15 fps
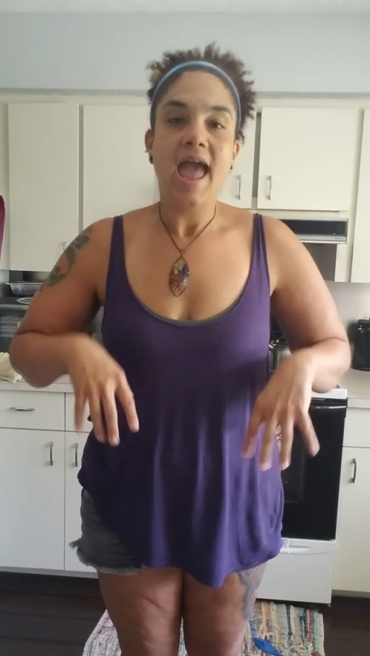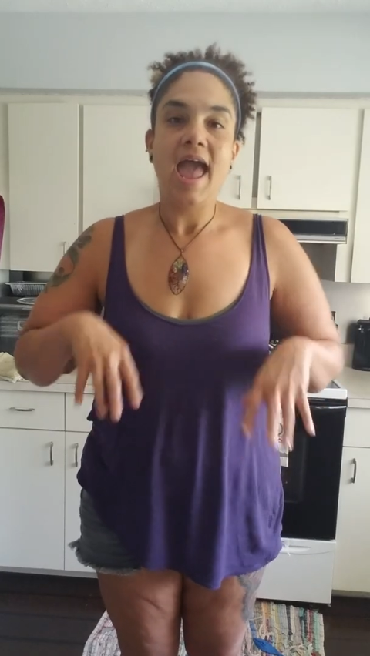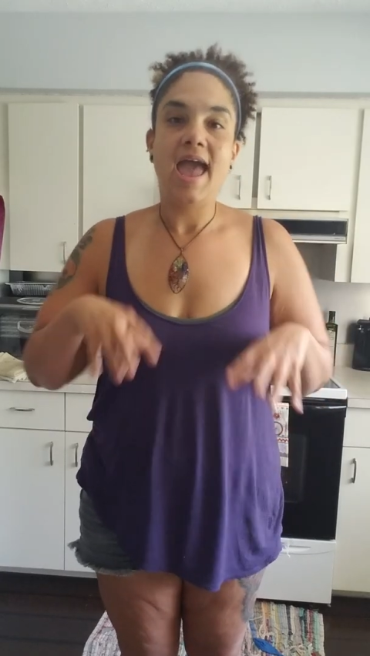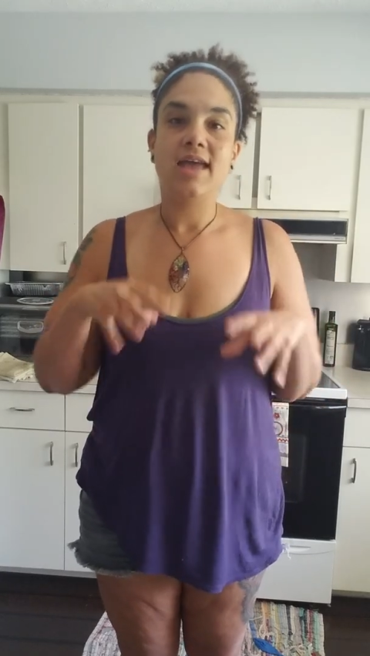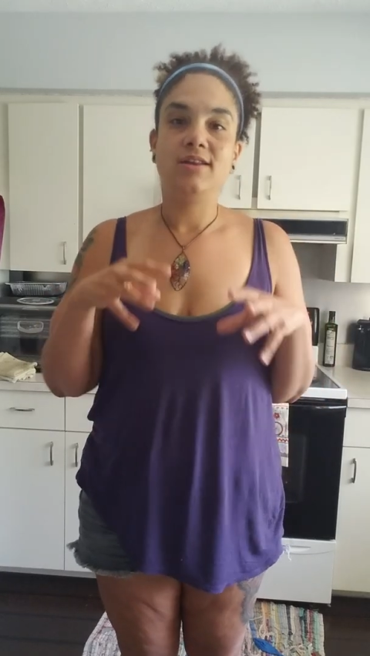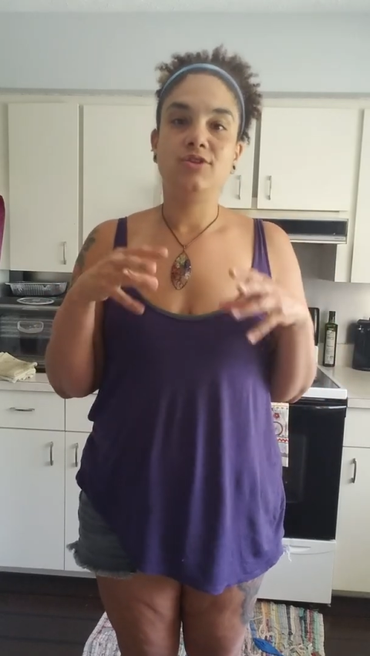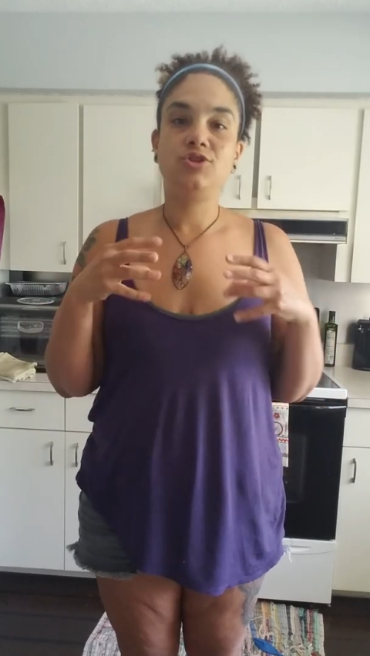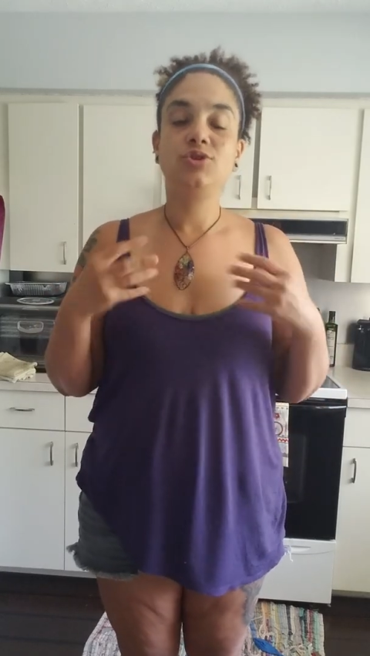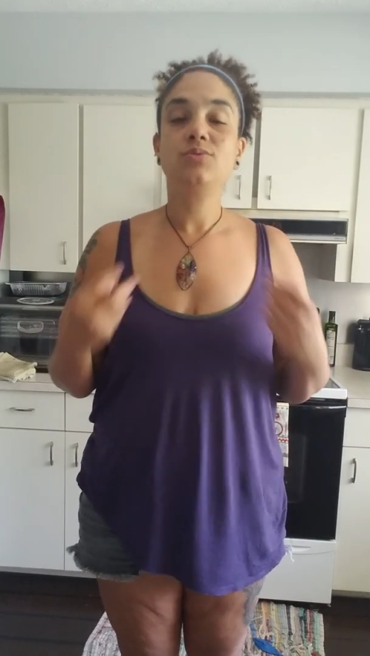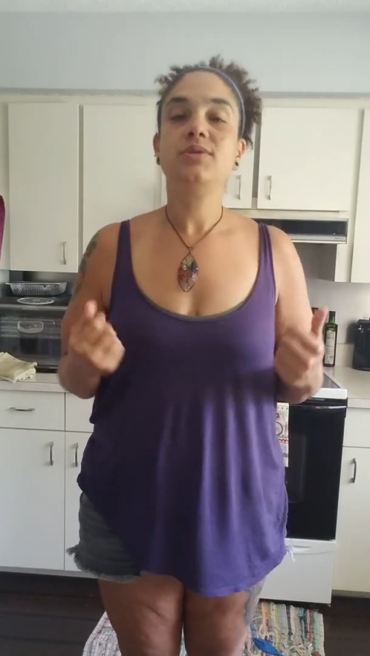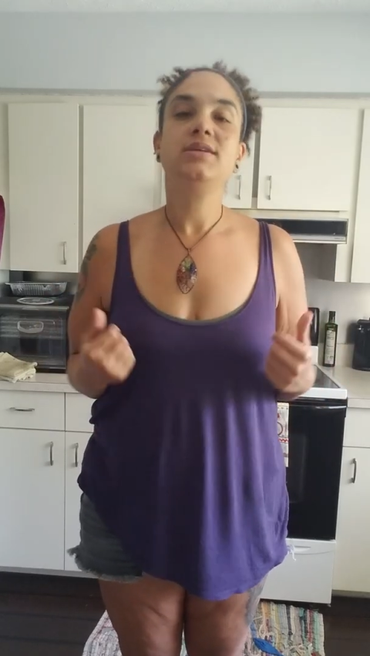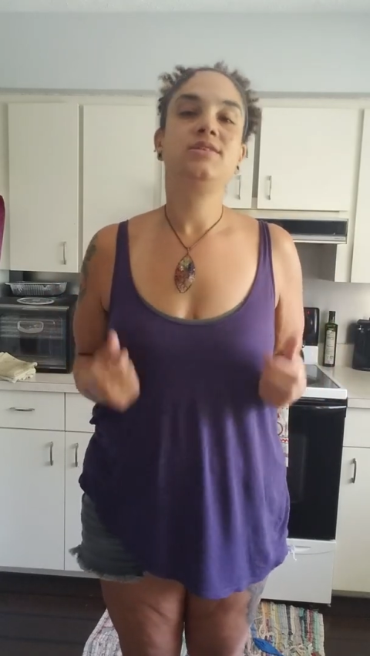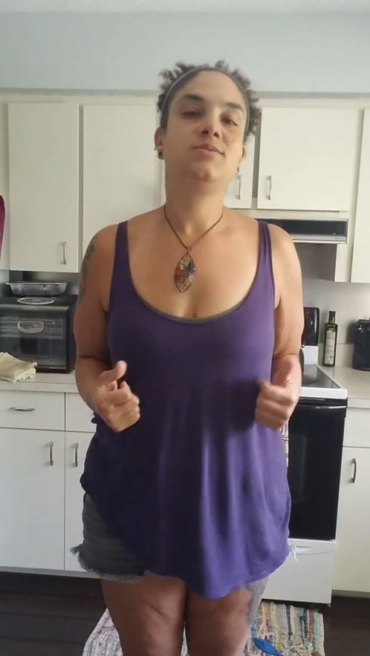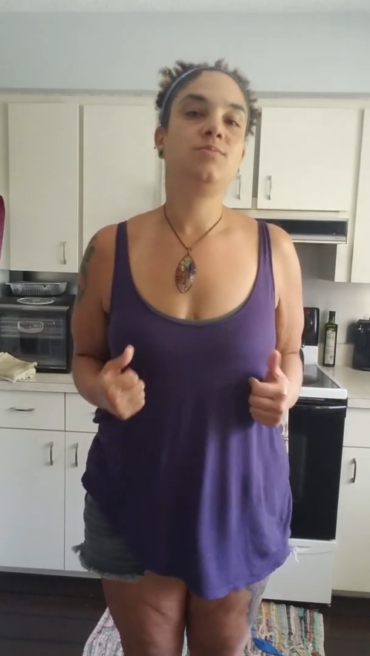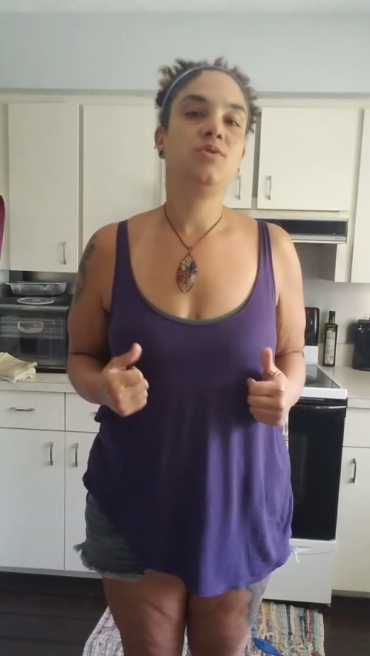and do
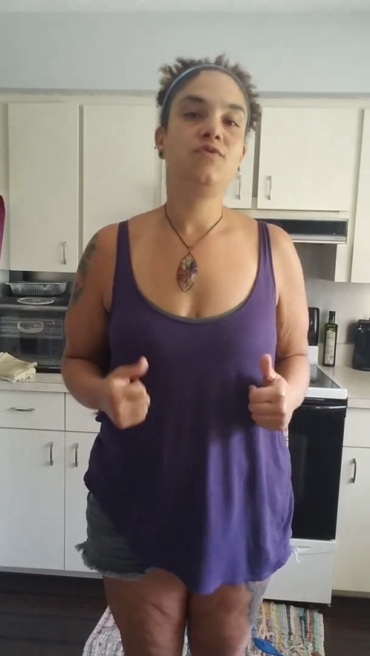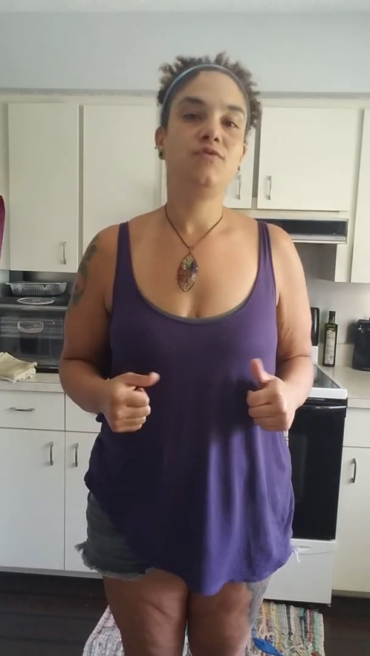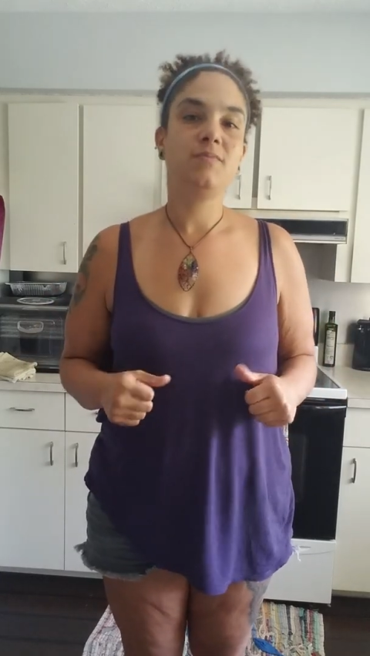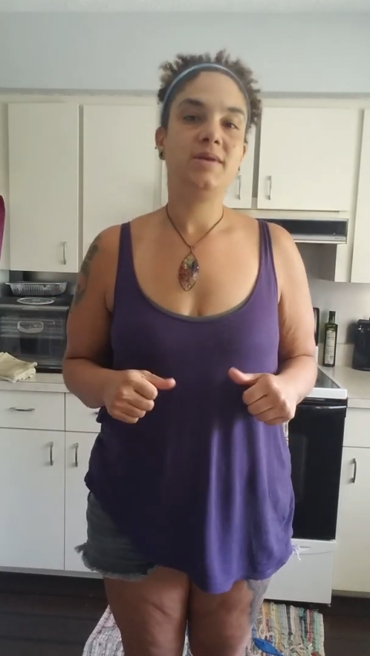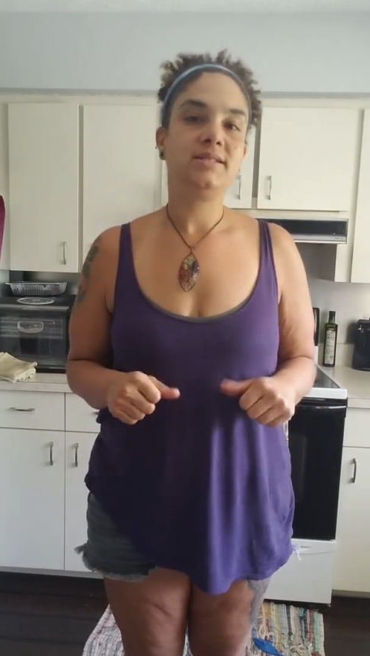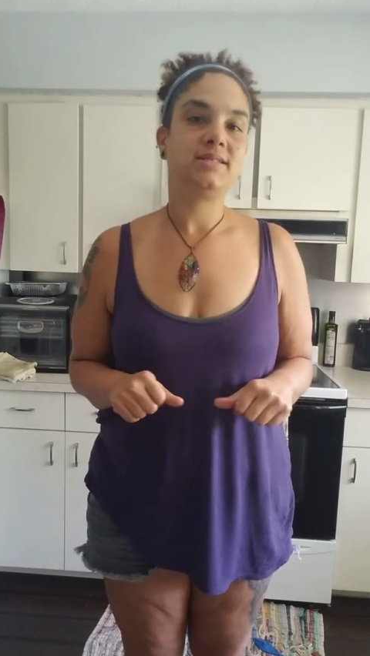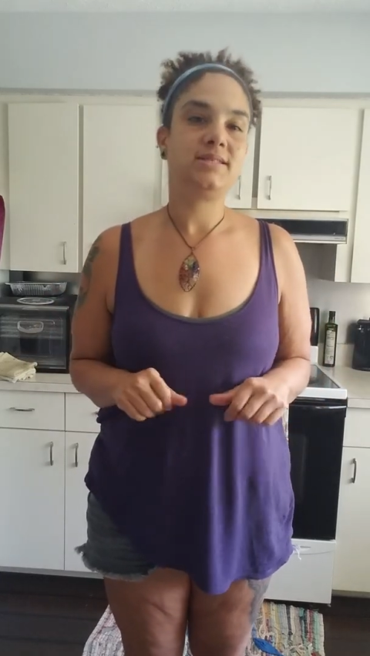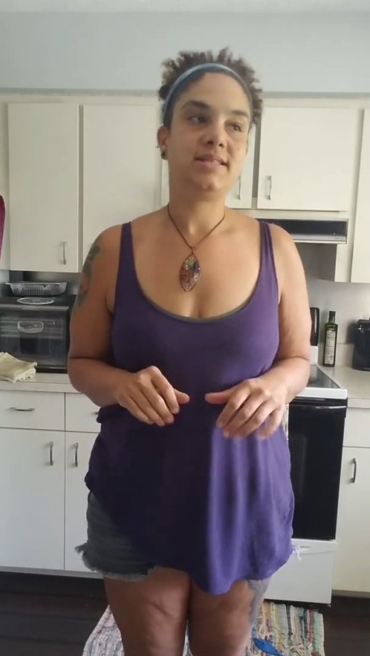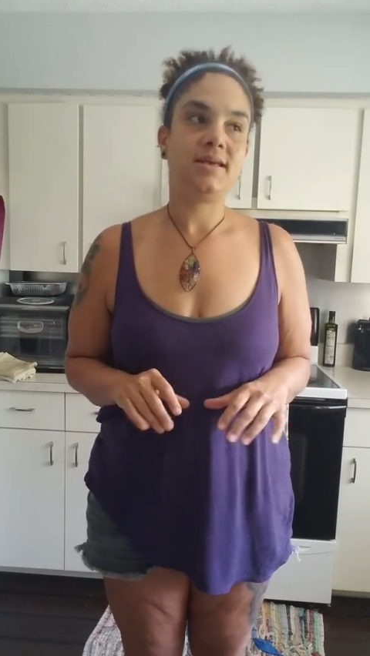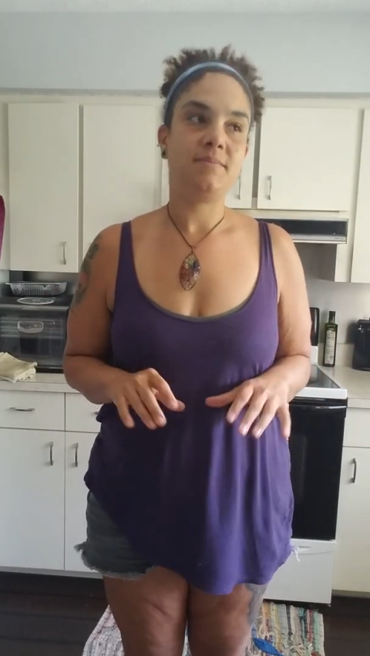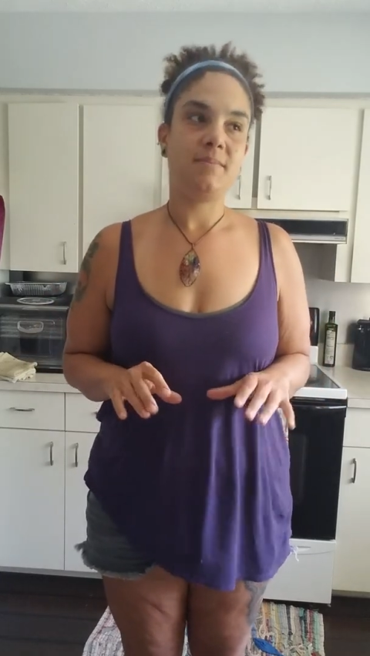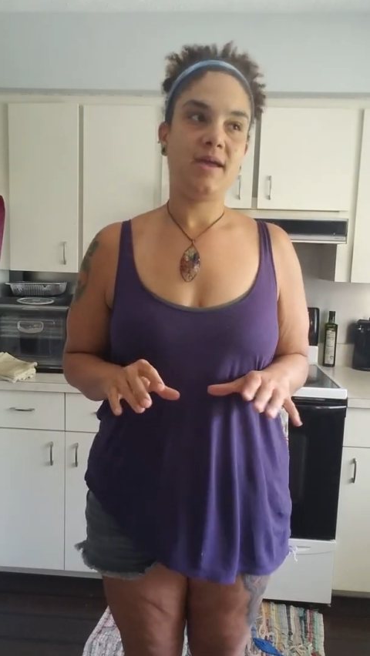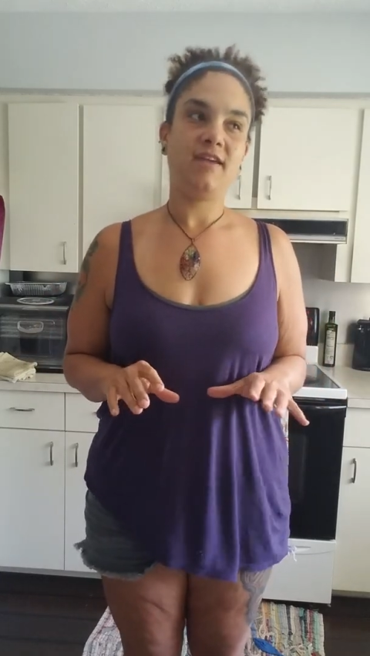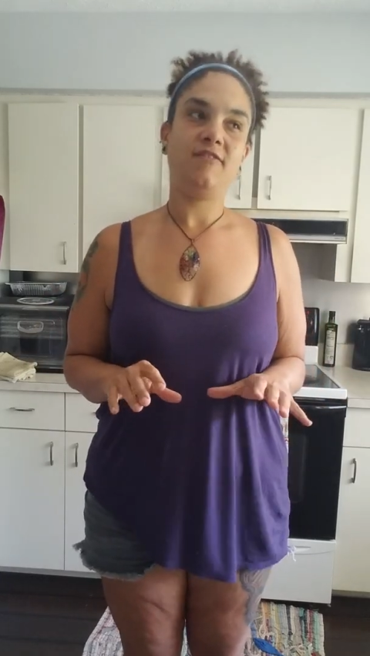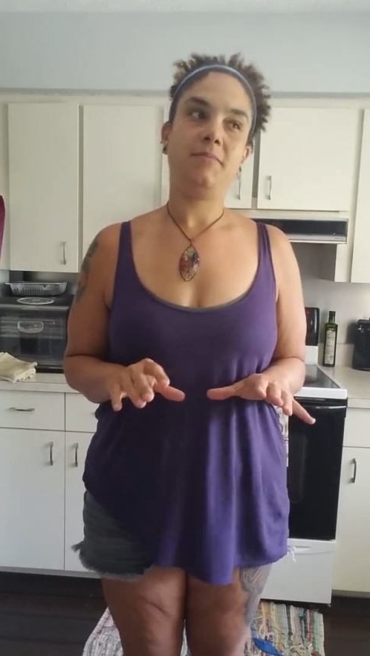these movements that
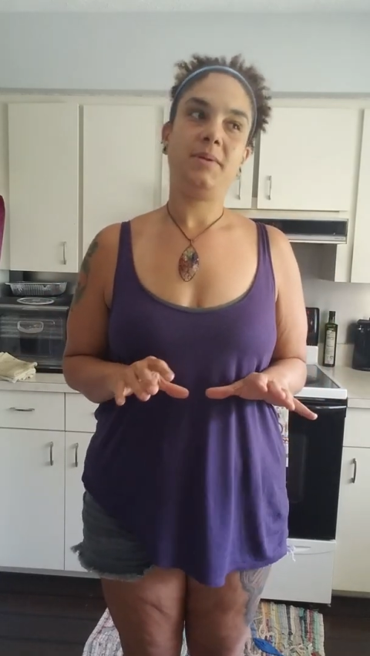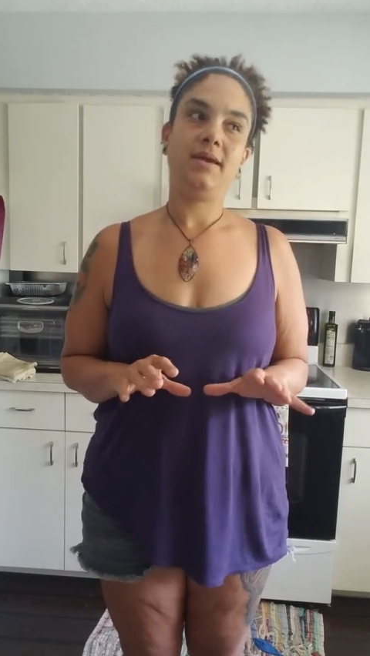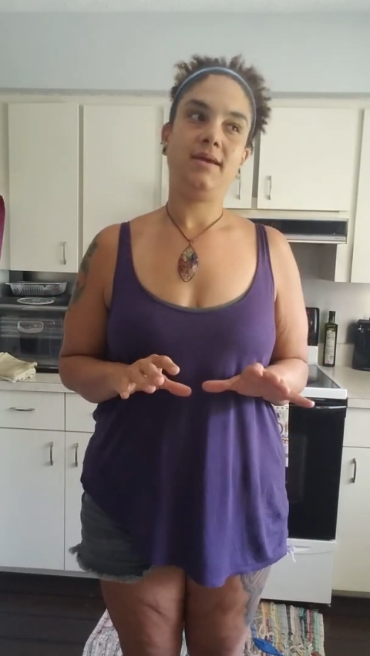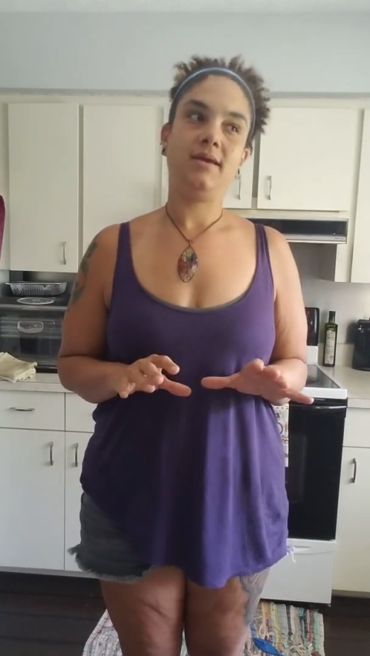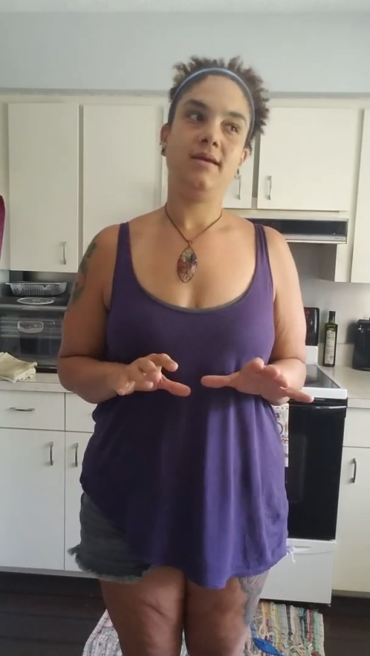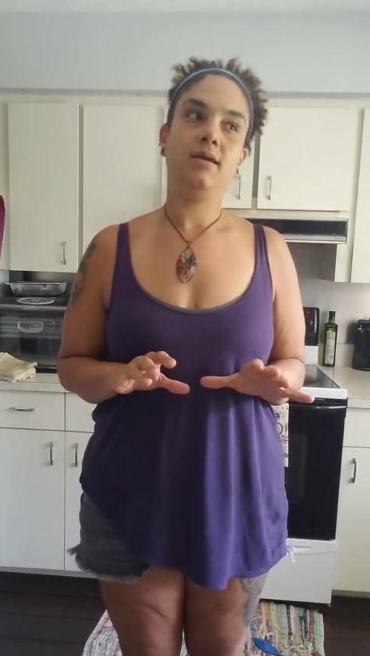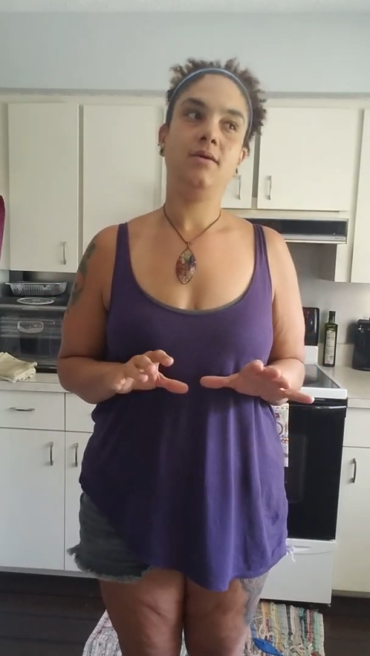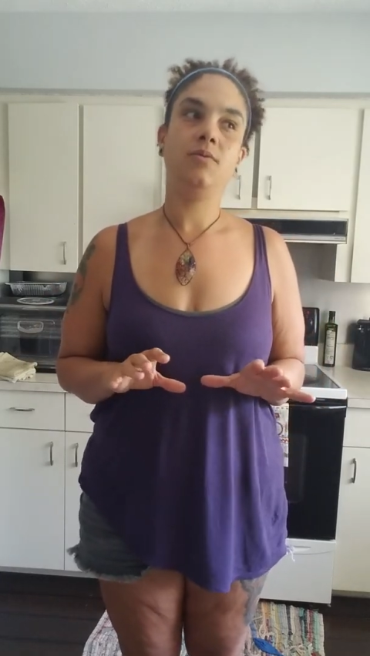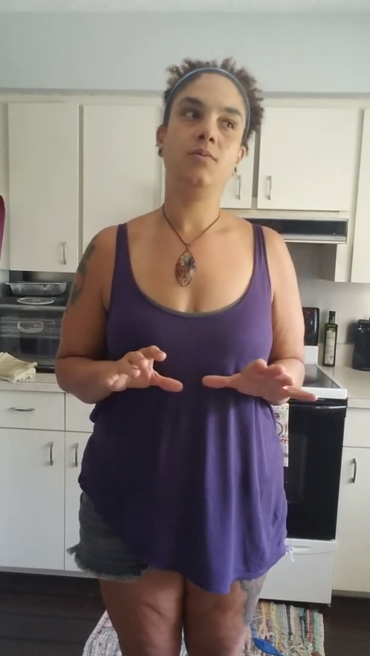maybe